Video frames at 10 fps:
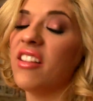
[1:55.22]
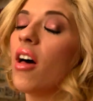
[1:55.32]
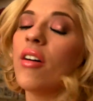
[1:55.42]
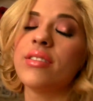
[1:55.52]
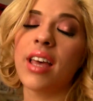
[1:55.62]
I
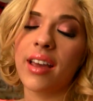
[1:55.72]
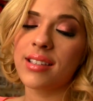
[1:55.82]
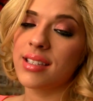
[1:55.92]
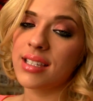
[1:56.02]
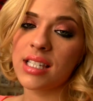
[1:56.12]
love
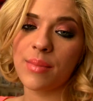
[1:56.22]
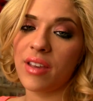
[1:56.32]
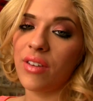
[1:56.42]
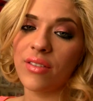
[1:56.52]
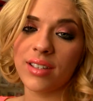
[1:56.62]
sex. This is
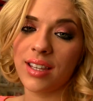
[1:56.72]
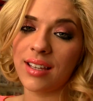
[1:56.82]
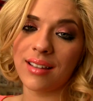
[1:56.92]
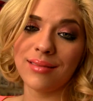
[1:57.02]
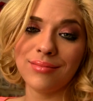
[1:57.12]
my favorite thing.